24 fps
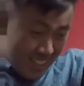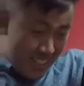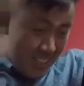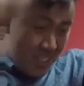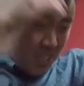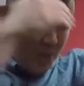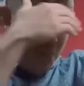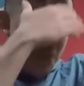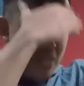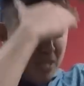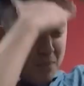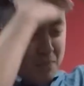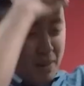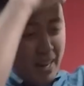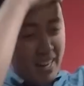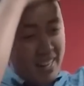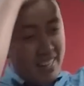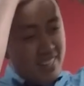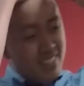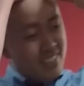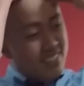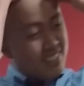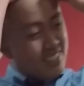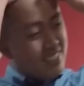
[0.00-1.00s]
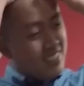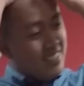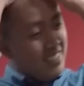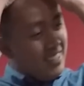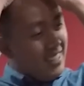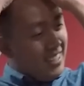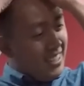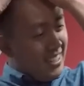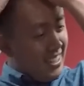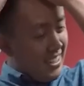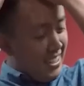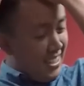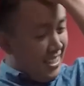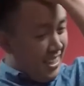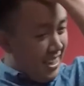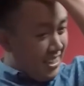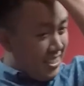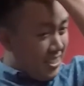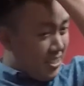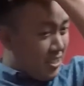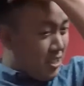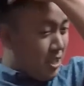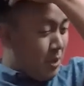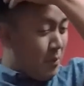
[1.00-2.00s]
There's so much maintenance. I
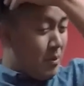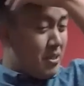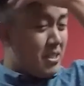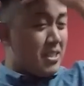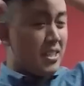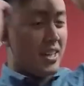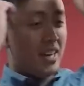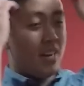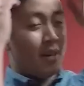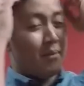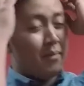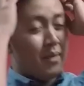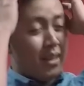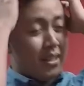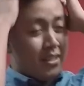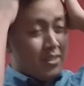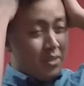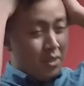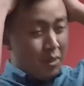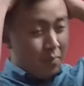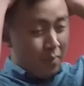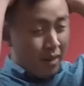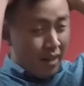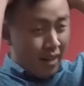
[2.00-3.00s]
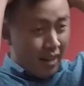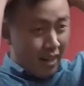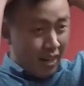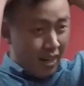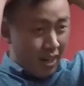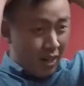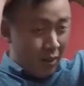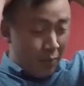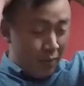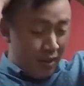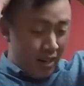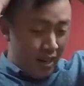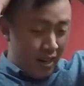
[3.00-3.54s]
took so much time like doing my hair when